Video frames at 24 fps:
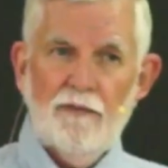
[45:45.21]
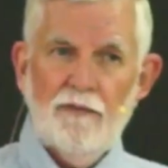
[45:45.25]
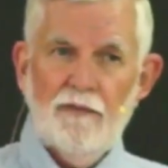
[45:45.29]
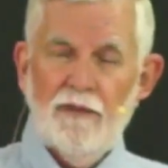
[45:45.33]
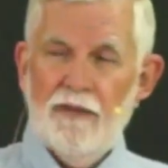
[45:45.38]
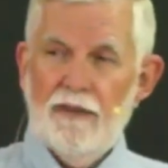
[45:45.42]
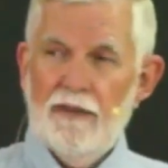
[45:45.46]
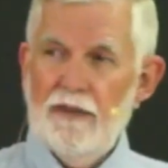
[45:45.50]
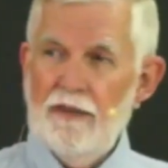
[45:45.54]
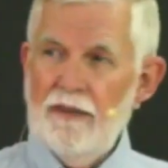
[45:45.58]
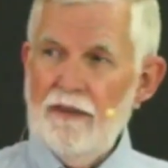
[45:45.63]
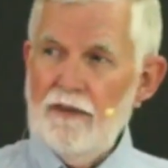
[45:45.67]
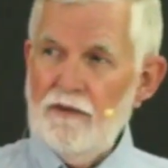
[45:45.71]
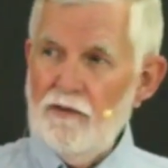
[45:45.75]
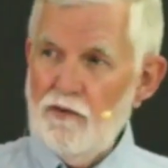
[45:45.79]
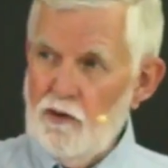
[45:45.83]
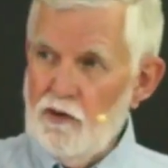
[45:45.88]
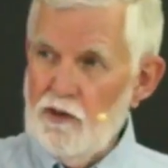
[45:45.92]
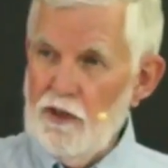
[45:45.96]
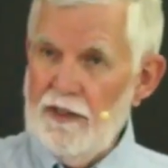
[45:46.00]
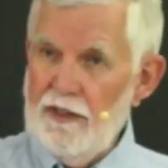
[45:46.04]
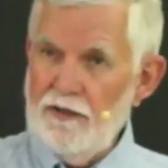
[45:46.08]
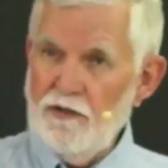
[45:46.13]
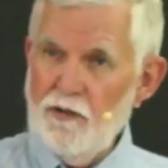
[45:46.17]
Judgment
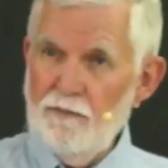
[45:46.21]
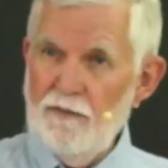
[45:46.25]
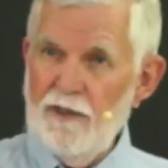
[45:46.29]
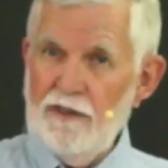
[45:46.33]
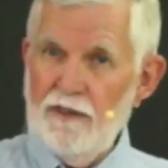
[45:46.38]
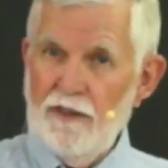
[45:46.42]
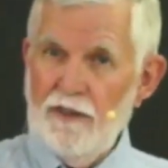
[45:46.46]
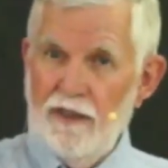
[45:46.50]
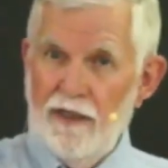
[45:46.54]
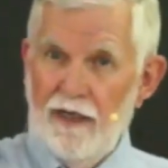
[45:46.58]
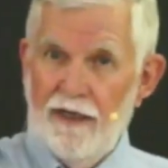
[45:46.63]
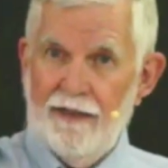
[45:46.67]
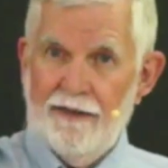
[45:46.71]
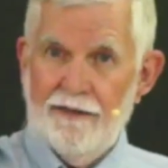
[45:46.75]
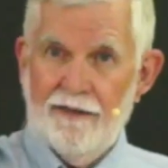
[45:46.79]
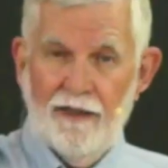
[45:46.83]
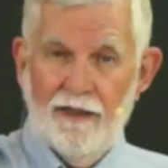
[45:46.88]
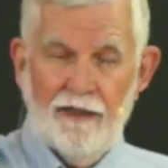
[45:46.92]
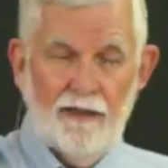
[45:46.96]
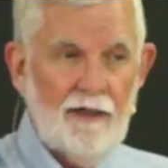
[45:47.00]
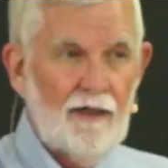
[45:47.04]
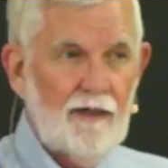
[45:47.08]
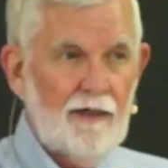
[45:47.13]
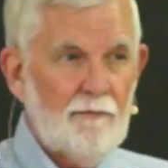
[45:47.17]
on the
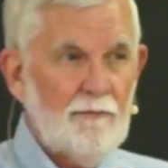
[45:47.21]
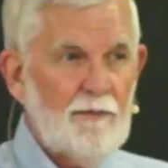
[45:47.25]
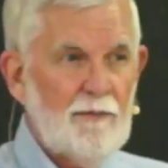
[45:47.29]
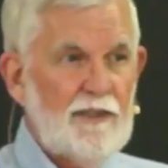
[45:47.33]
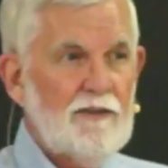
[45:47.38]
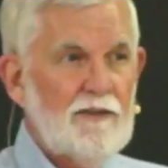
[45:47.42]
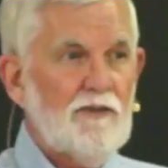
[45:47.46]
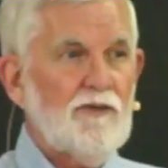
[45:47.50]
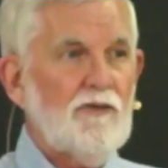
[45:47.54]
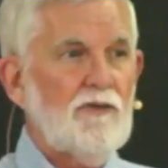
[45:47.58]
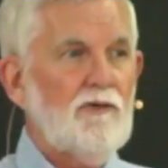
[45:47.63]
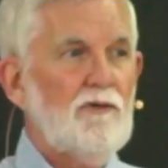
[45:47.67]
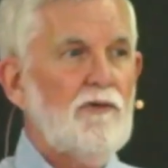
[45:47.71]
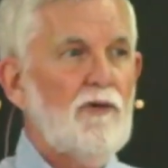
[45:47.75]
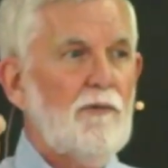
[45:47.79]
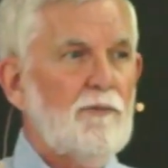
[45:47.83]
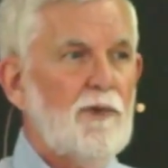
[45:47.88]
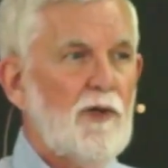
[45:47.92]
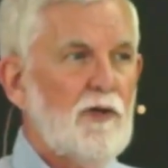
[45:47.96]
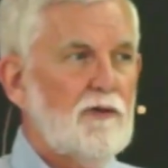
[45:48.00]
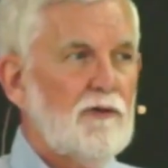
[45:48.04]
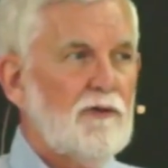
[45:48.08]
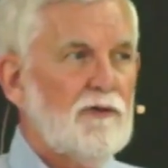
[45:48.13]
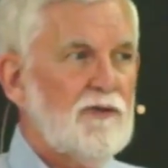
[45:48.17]
armies who oppose
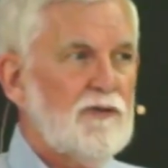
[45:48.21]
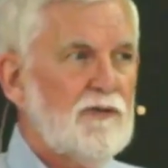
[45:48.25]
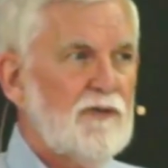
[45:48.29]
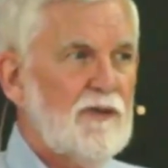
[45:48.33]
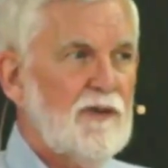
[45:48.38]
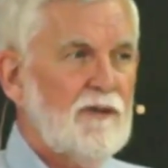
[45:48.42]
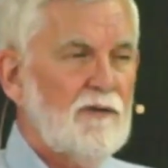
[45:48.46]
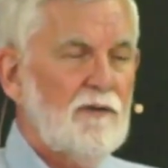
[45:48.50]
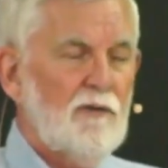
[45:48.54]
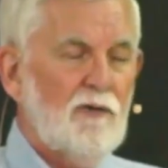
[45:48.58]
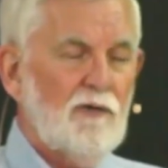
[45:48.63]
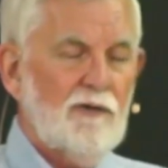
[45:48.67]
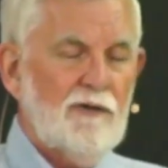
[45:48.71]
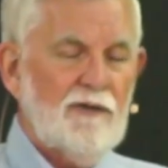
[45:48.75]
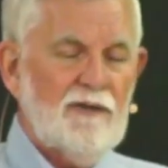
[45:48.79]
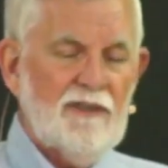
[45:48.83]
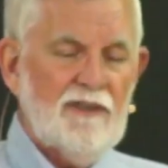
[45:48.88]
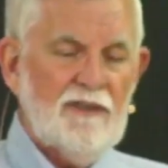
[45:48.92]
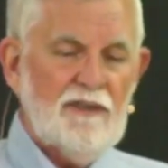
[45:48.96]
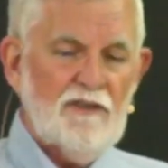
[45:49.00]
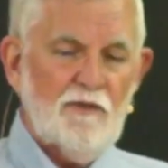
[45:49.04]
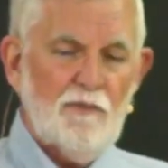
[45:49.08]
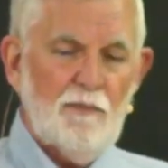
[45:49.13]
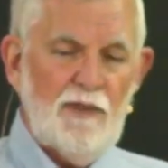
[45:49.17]
the Lord and his
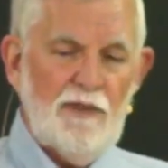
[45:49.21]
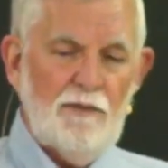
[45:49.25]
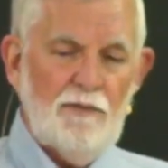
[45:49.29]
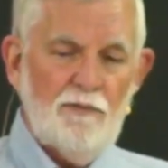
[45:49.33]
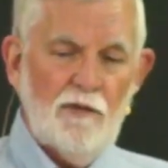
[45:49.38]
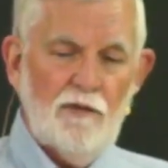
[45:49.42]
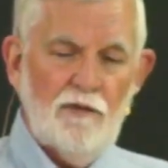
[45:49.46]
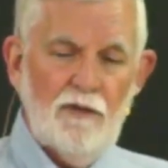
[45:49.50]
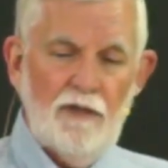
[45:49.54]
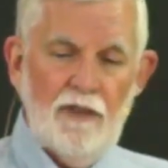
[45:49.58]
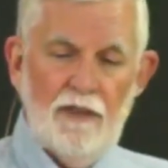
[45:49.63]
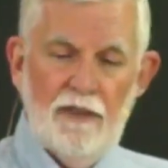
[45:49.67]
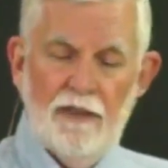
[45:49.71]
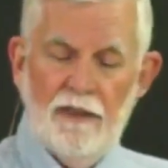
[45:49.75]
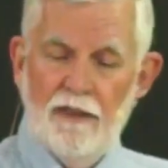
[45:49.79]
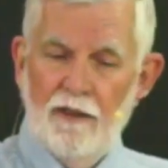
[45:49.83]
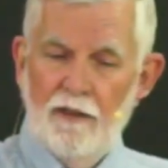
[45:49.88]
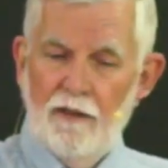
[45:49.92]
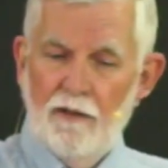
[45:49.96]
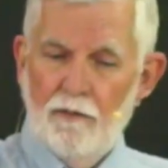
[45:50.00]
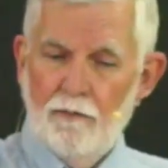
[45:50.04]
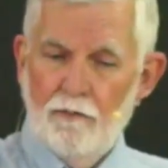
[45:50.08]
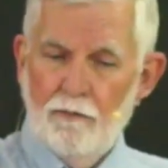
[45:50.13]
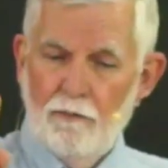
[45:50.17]
people,
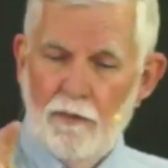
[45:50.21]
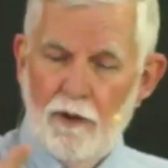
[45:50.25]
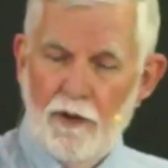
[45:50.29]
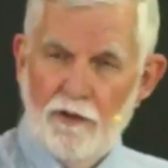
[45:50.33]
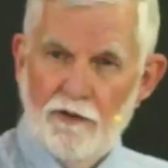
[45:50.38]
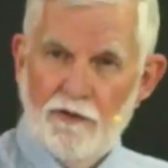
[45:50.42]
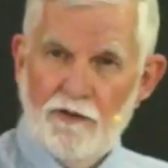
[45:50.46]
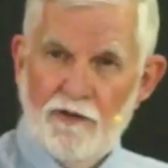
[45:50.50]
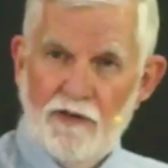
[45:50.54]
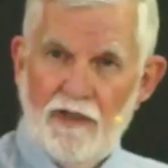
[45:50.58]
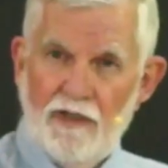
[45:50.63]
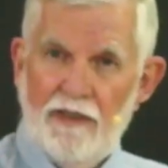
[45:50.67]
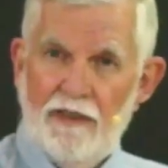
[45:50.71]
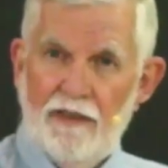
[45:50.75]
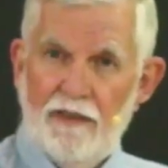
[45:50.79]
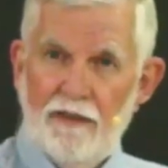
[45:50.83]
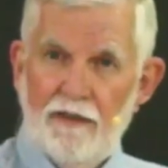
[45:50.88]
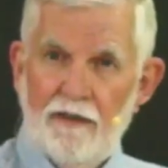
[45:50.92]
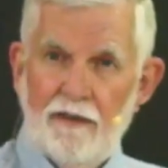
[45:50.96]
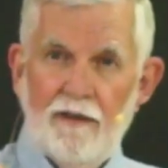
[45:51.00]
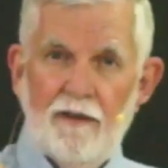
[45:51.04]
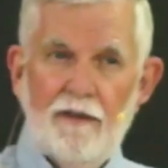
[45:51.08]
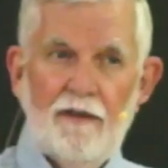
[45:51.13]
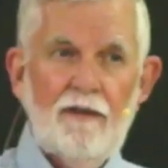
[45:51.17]
mercy
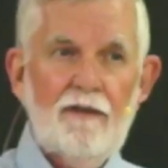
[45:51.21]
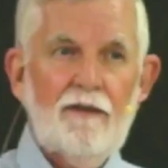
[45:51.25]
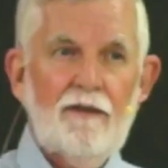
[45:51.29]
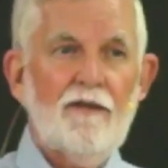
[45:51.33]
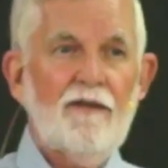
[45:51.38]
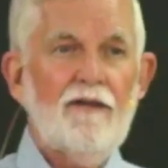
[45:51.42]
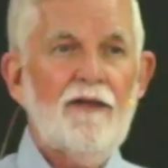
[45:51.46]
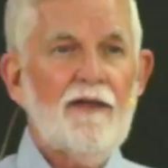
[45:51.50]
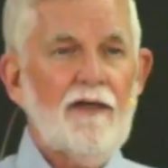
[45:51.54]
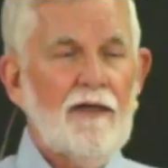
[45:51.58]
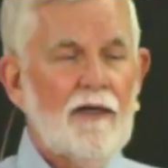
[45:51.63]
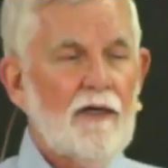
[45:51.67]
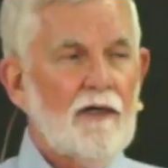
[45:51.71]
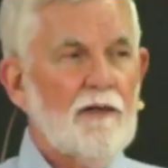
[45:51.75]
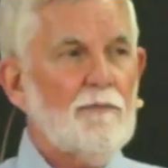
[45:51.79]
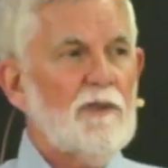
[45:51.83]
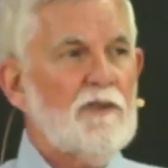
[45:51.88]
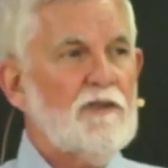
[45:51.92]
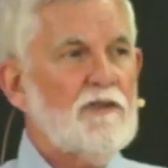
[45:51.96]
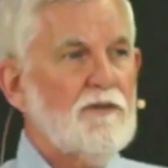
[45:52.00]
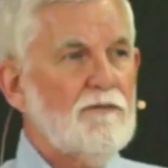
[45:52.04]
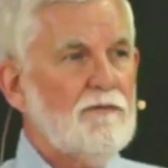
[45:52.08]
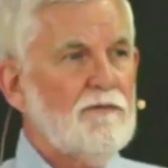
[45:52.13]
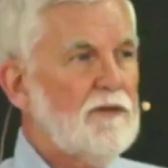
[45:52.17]
to the armies of
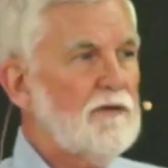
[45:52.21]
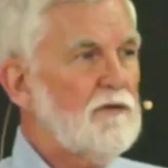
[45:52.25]
Israel.